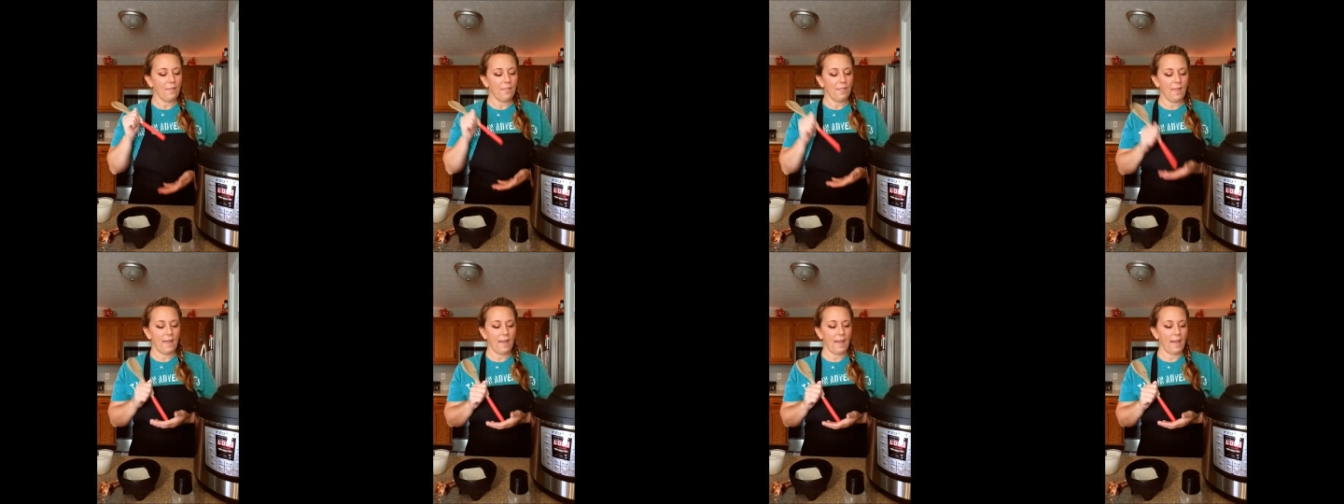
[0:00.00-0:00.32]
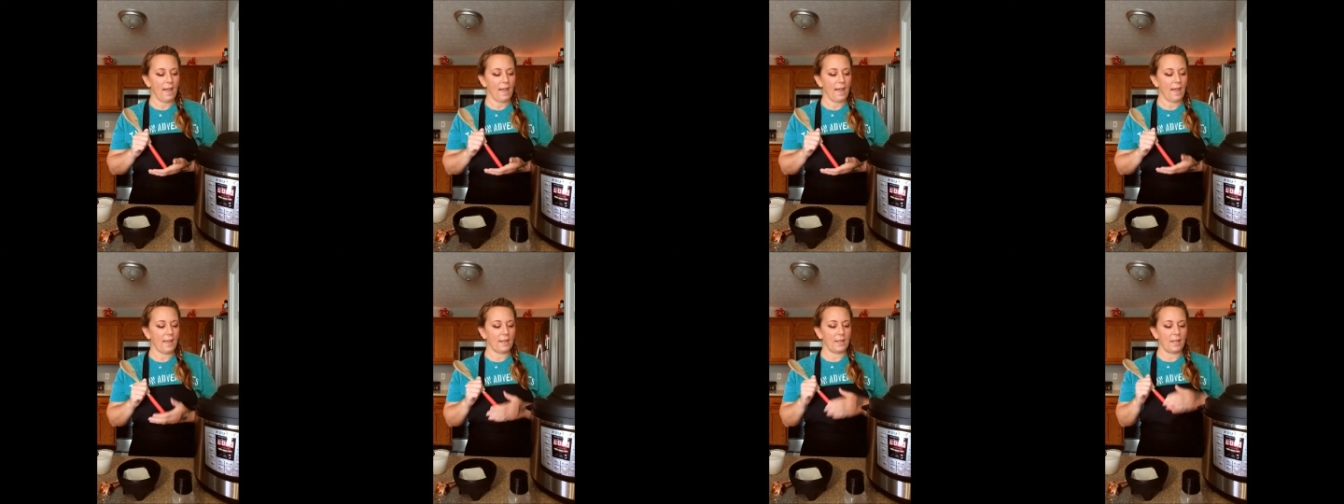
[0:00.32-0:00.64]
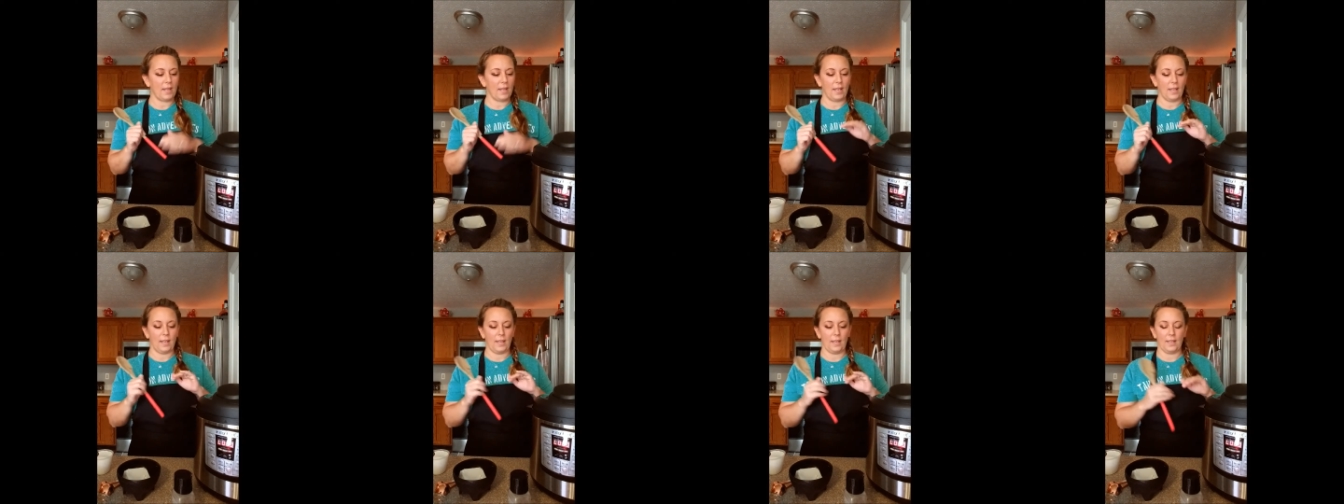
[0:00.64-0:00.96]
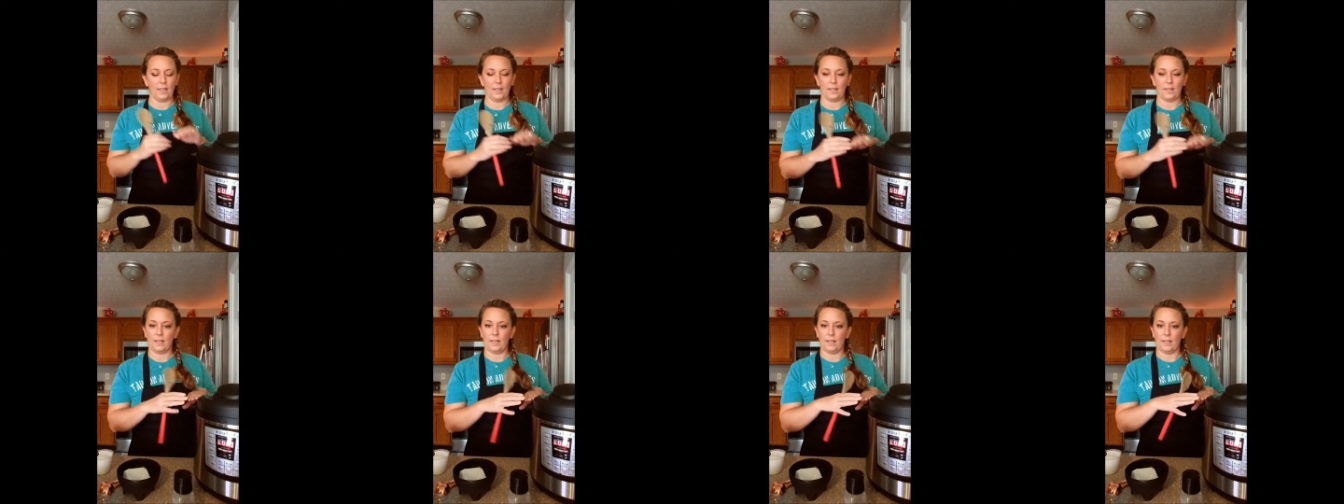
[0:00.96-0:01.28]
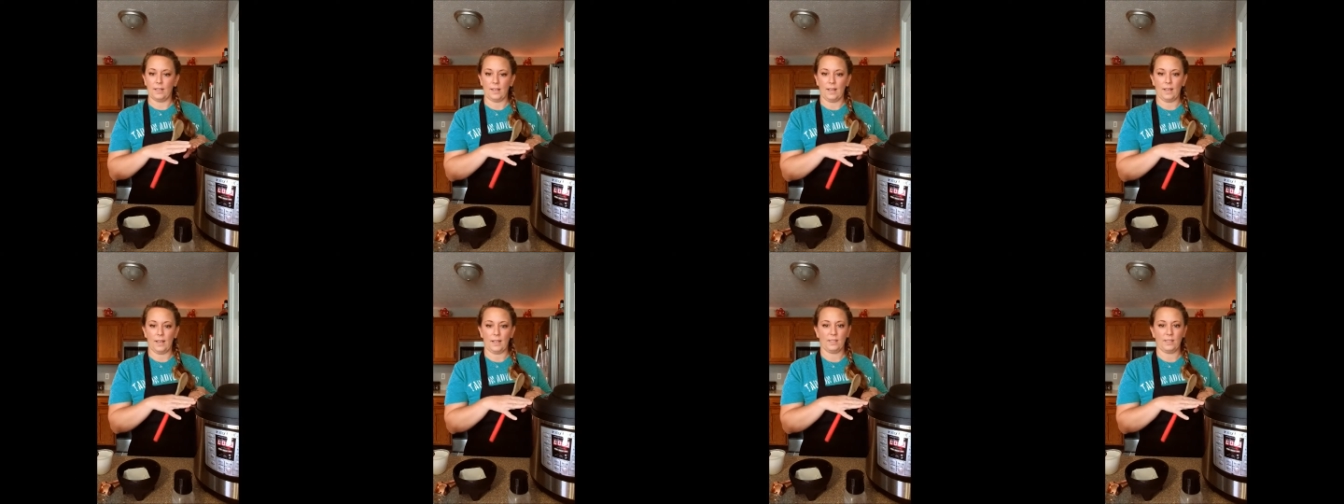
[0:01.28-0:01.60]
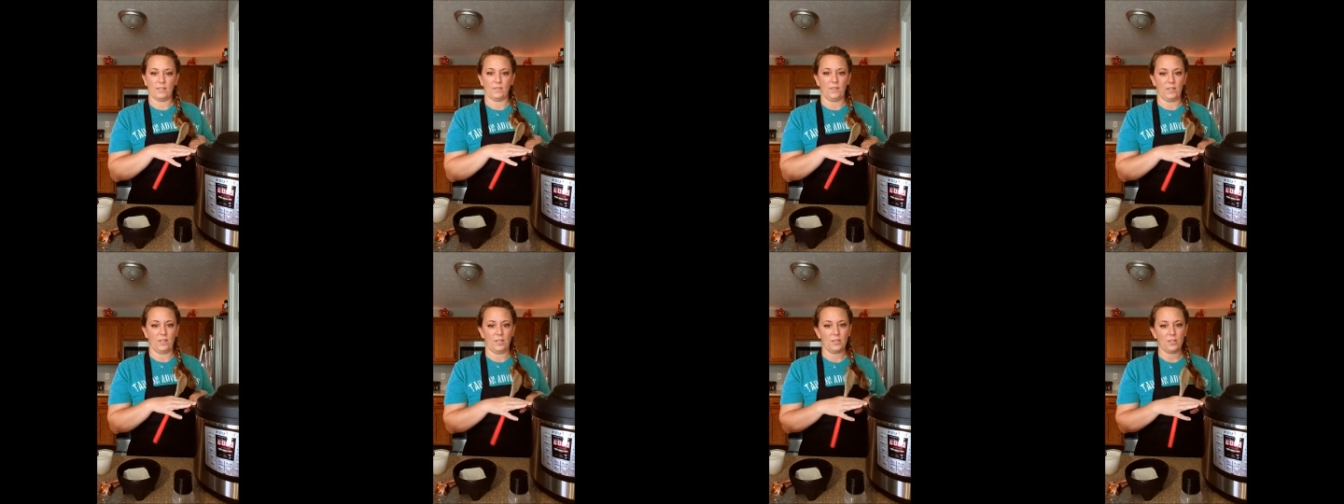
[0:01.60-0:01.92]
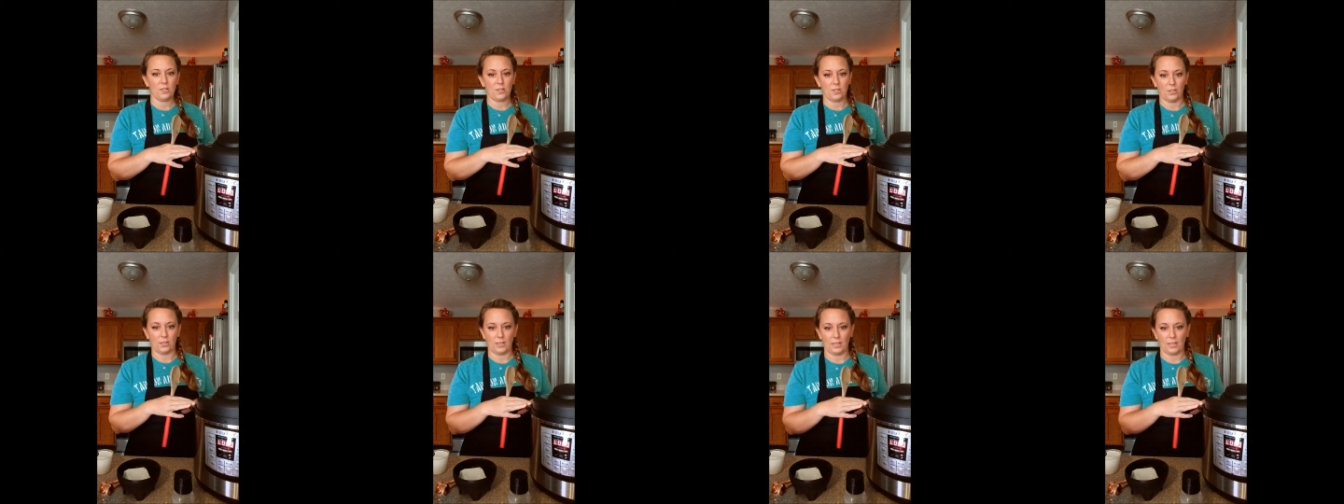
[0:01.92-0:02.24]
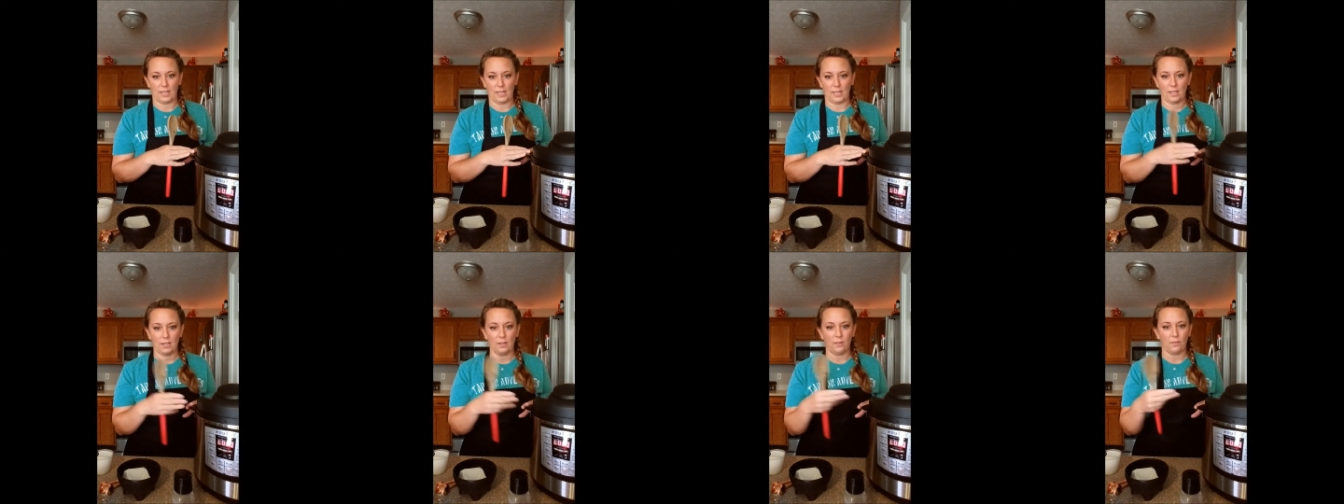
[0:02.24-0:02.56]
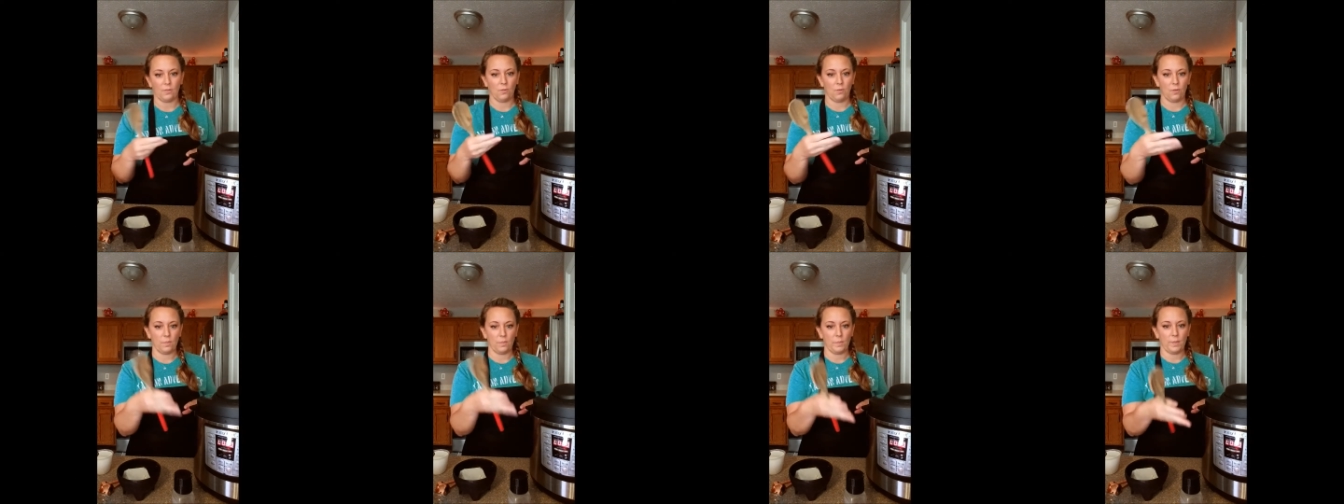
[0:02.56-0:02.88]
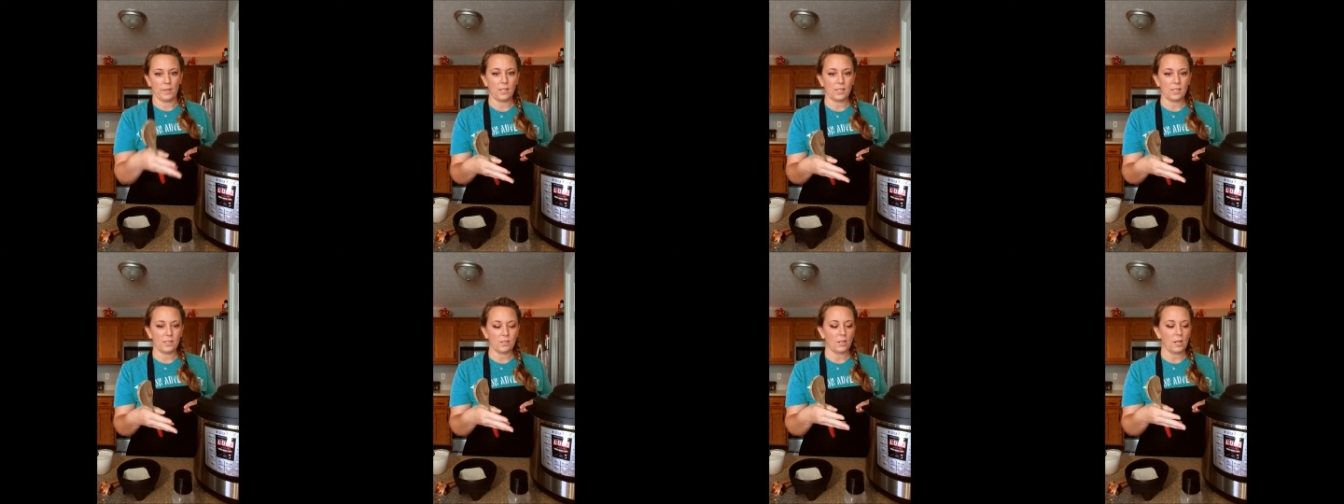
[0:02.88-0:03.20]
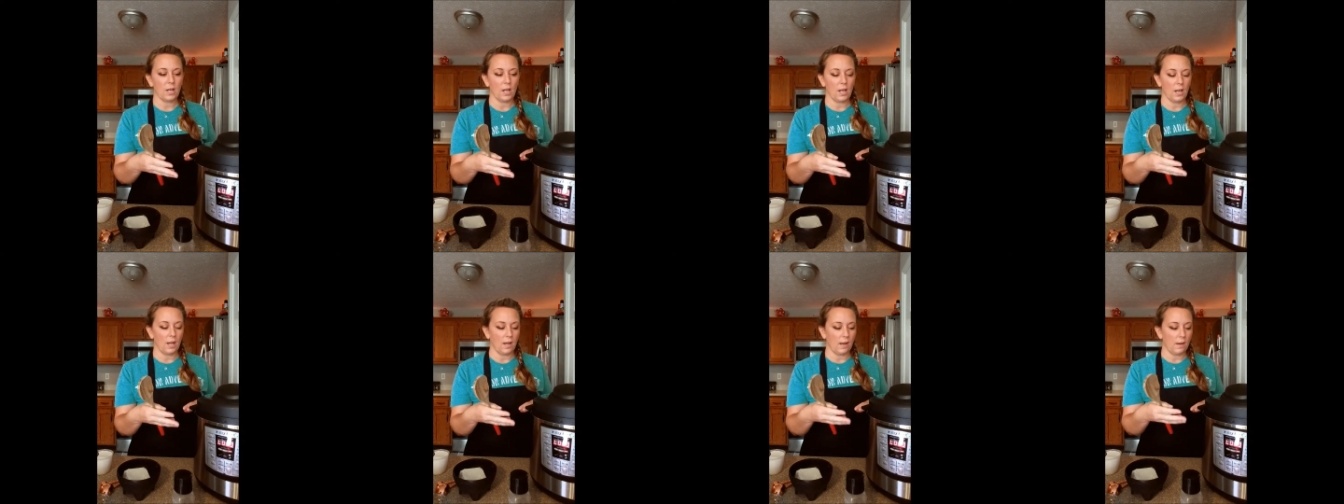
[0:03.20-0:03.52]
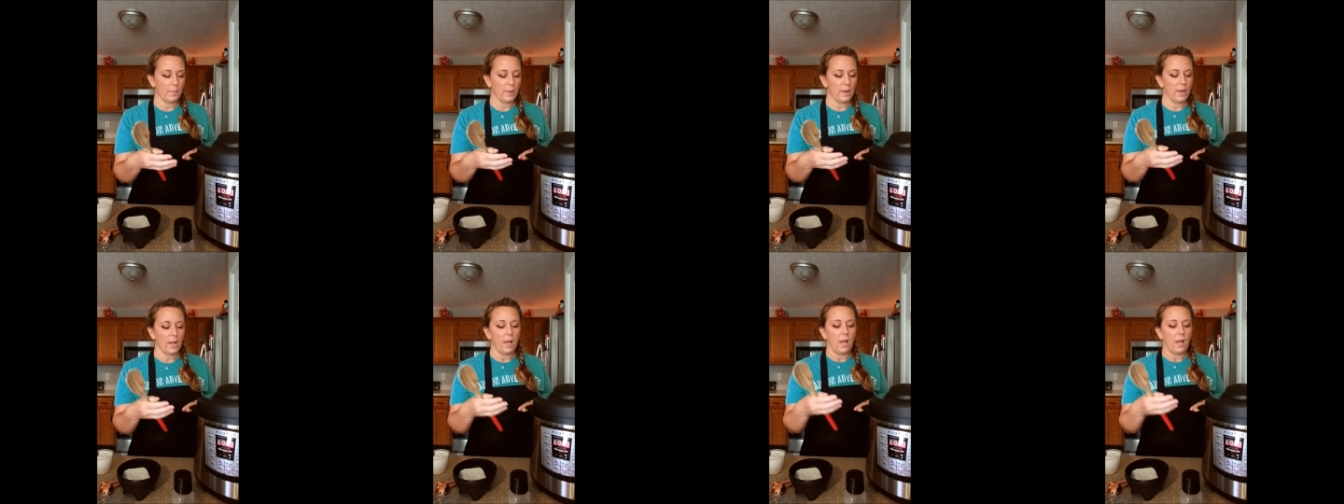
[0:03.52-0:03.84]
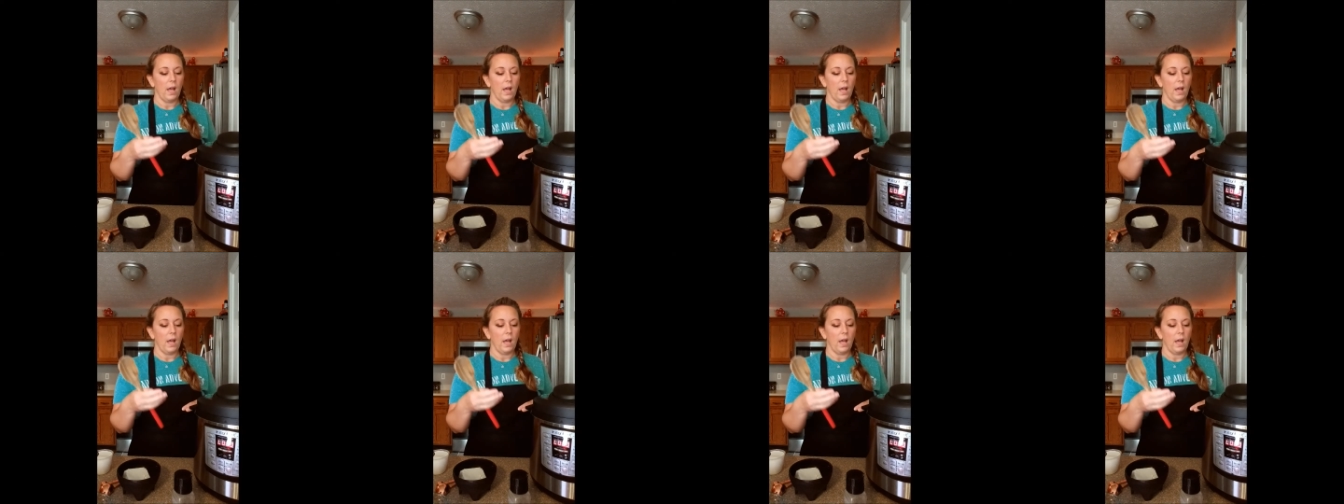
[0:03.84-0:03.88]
that it has finished cooking, your 4 minutes are up.